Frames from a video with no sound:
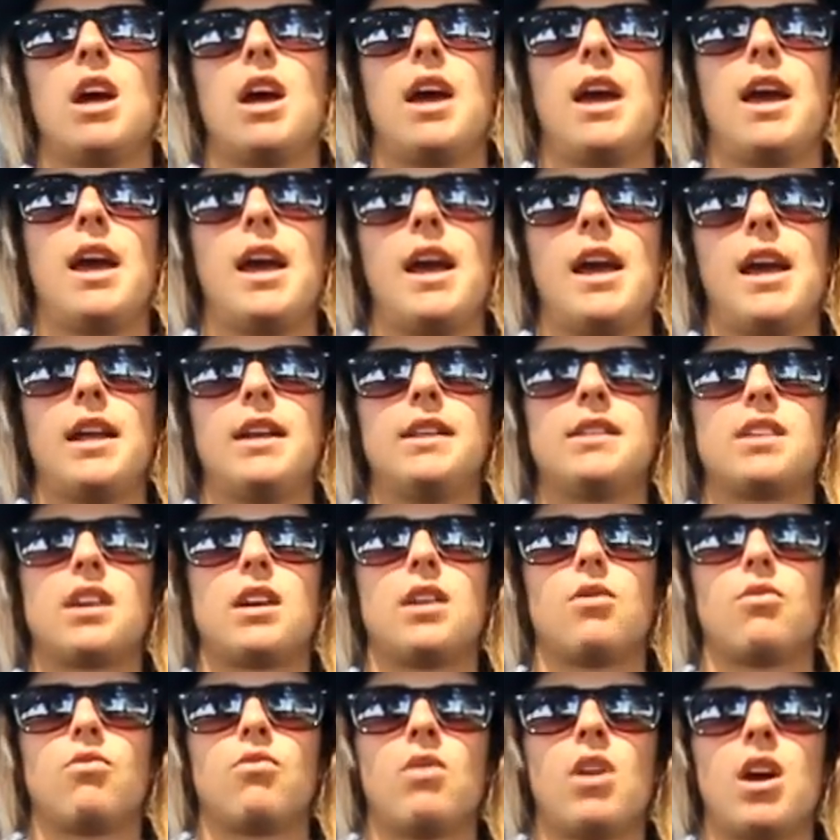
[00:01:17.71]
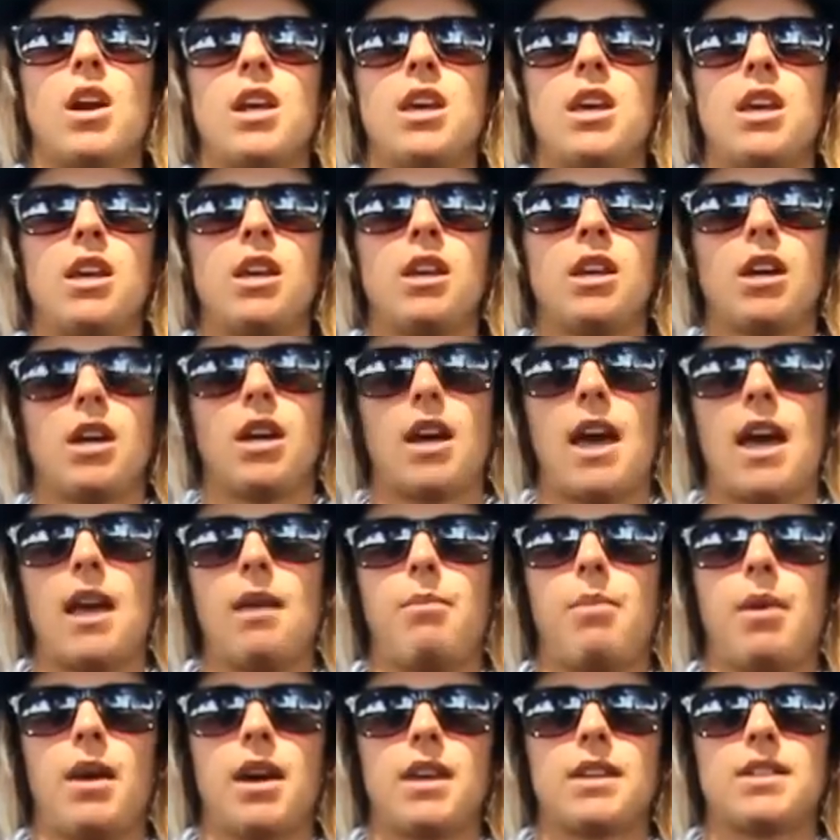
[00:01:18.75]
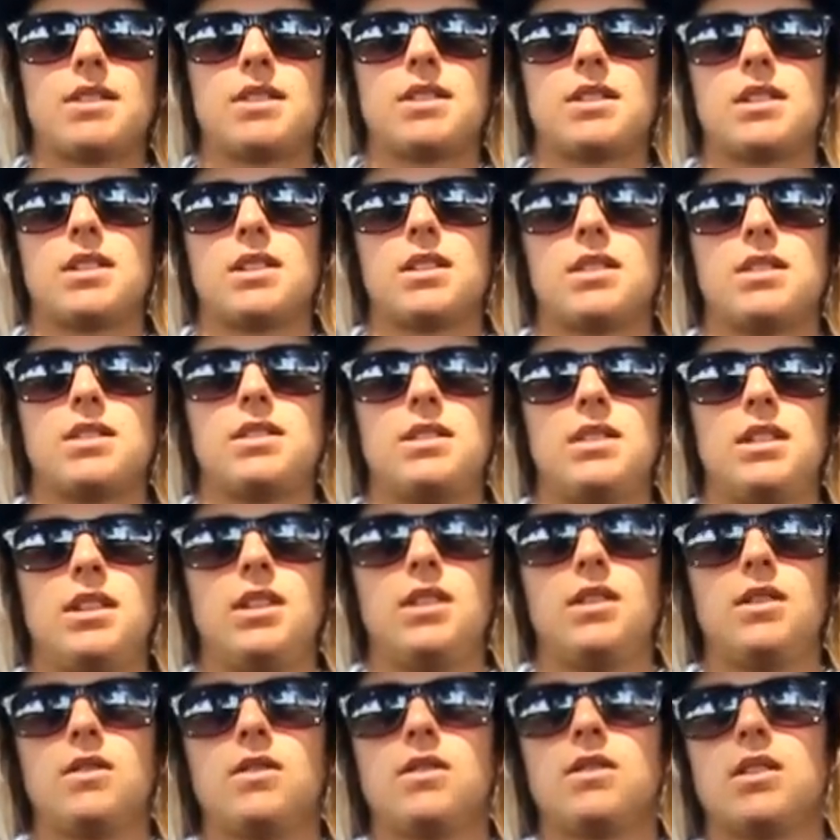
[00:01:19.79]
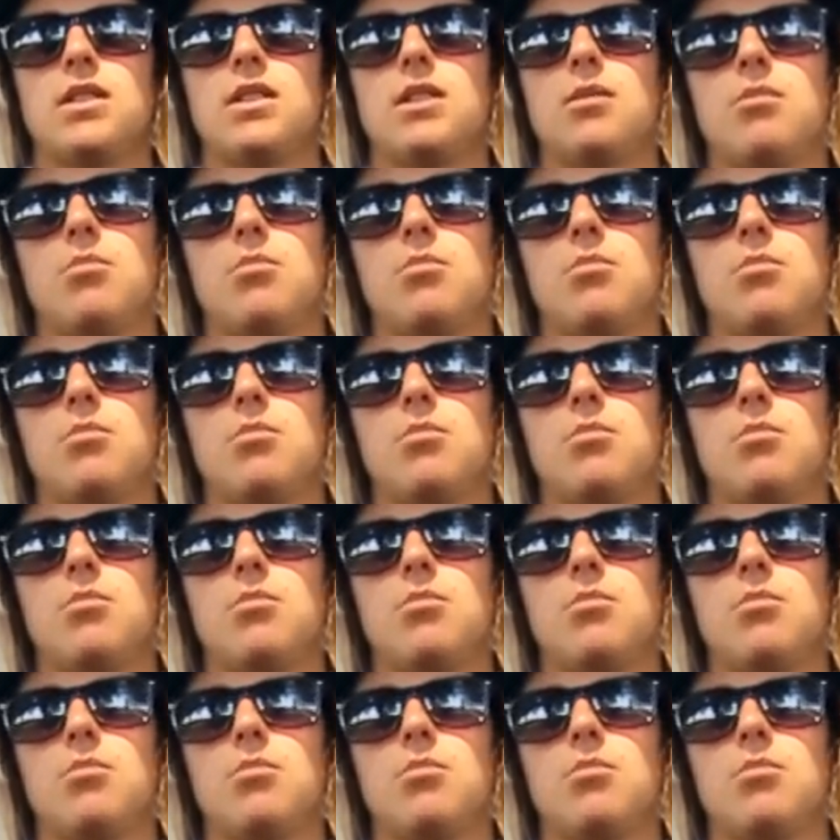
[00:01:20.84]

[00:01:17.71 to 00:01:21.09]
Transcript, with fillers: And running Apex sealed